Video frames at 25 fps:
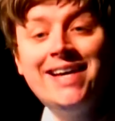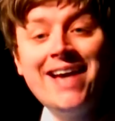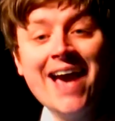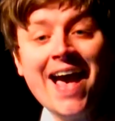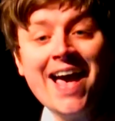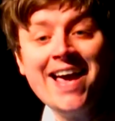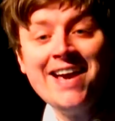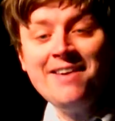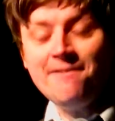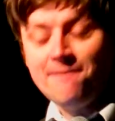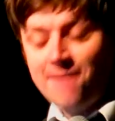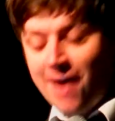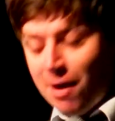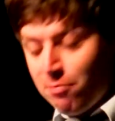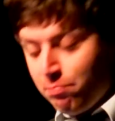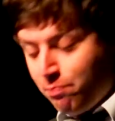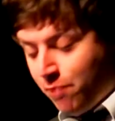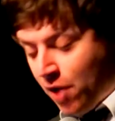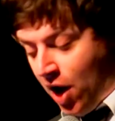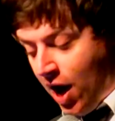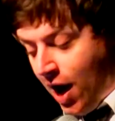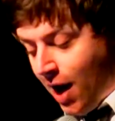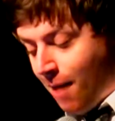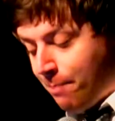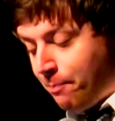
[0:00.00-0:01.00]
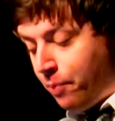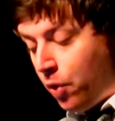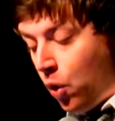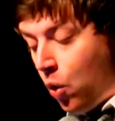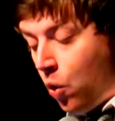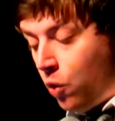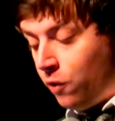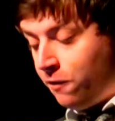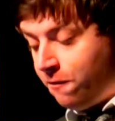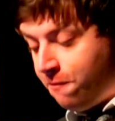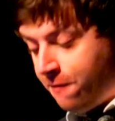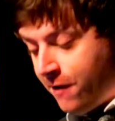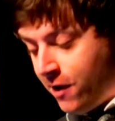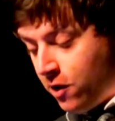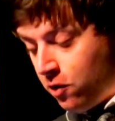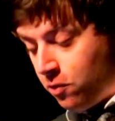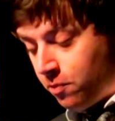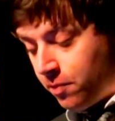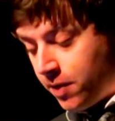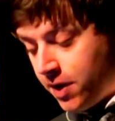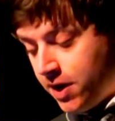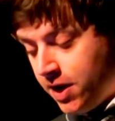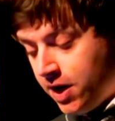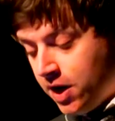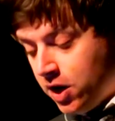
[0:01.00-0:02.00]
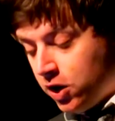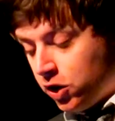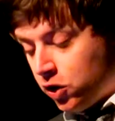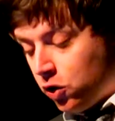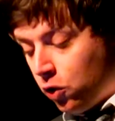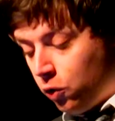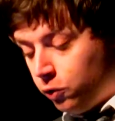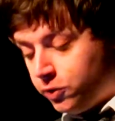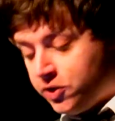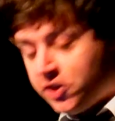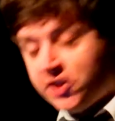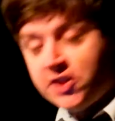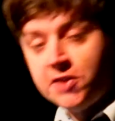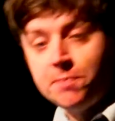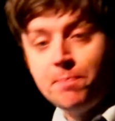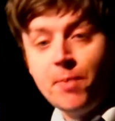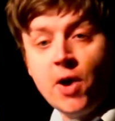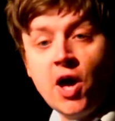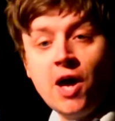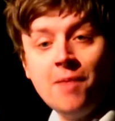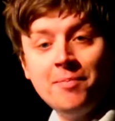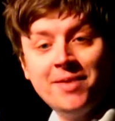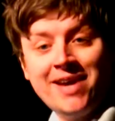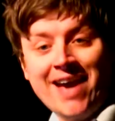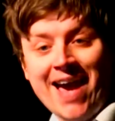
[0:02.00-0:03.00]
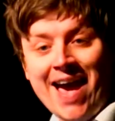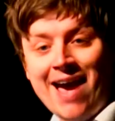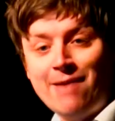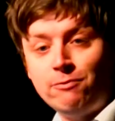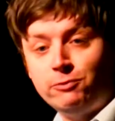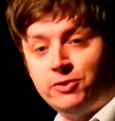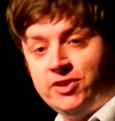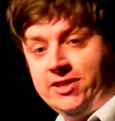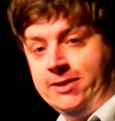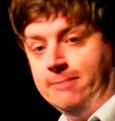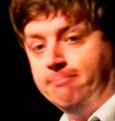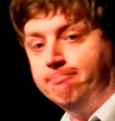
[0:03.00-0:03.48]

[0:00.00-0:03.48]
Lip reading: gay vampire porn film called Sperm Count.